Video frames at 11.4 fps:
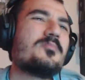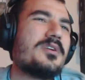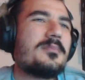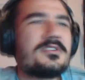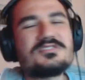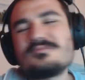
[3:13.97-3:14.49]
pretty
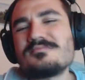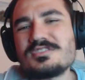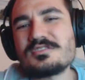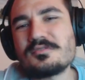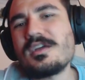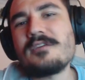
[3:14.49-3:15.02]
much
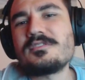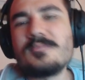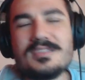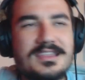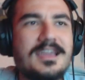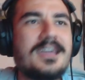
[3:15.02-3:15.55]
just craft them
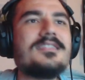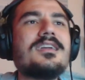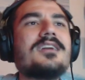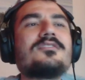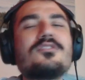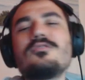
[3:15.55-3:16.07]
in the, in the
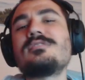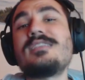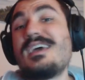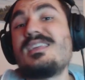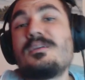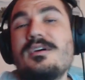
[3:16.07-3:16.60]
end golden
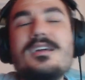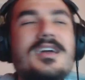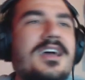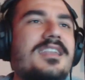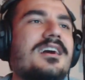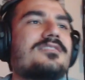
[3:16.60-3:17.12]
anyway,
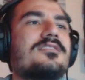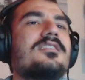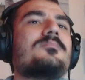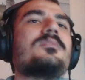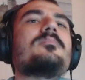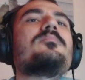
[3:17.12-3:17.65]
and I thought
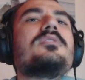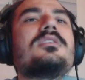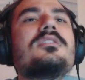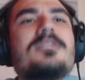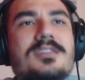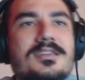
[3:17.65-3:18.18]
it'd be a pretty
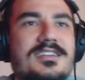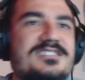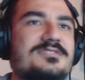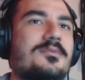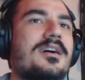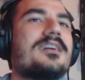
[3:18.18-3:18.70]
good thing.
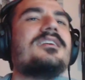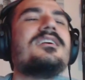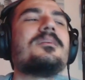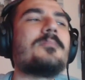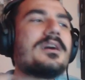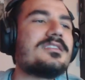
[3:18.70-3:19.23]
That's why
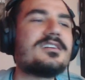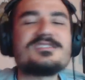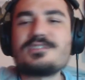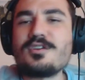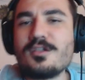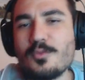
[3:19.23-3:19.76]
my
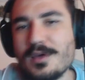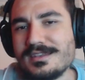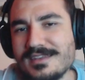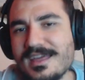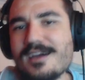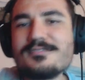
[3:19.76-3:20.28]
dust total
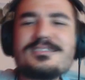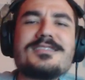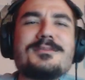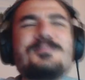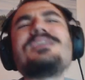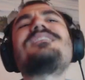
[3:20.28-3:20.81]
went down to
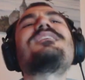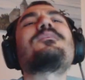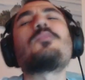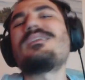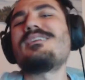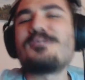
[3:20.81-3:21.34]
the meager
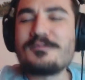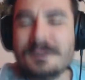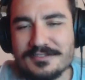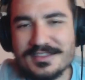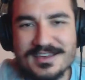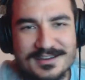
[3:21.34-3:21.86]
one hundred
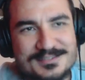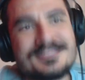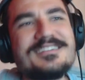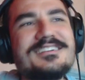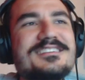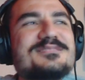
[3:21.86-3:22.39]
fifty thousand
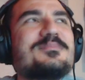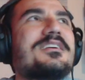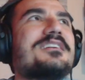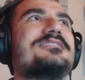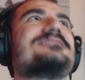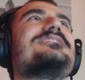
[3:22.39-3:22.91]
that it is,
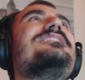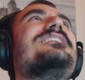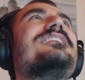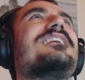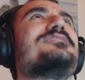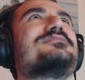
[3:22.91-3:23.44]
because
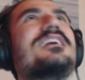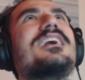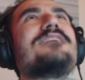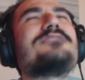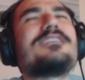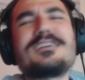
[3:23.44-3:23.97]
I used to
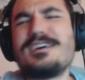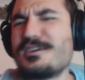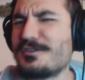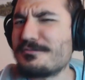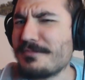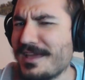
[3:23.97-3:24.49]
have like one
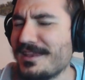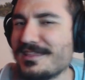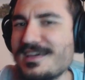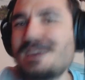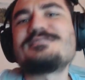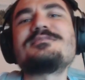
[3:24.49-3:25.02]
hundred eighty
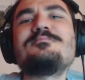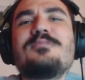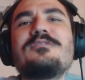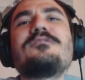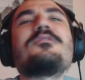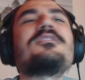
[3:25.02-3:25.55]
thousand
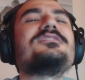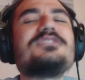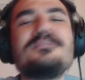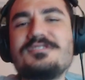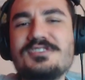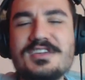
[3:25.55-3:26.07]
before G
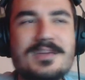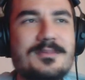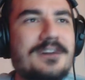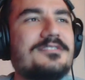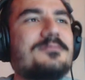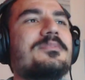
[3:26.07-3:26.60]
V G came
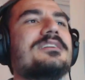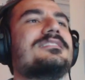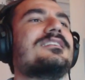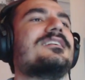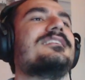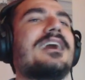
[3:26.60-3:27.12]
out, but
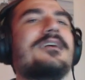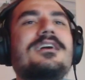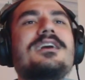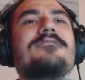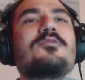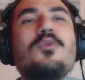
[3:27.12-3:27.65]
uh, now I
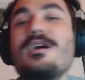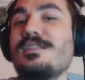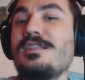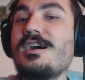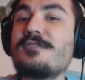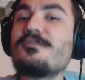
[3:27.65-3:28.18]
have quite a
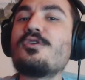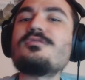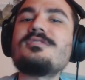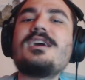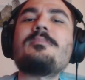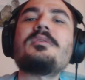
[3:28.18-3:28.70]
lot of
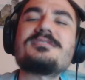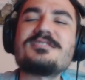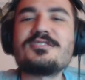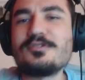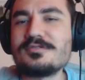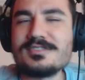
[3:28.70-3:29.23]
golden epics
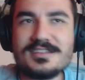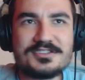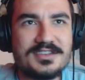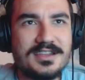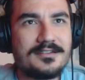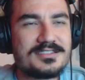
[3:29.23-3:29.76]
and golden
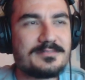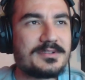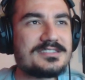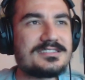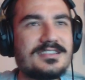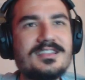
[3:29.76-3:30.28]
legendaries,
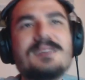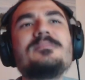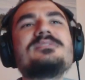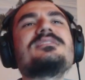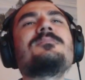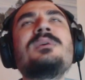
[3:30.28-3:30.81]
but still I'm
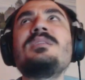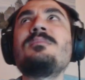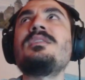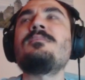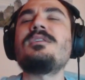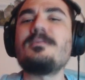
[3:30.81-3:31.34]
missing many,
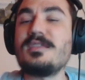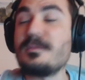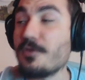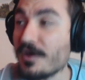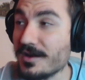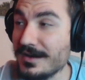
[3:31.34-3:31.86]
many, many, many
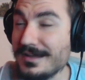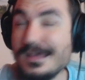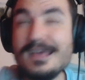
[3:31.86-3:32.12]
more.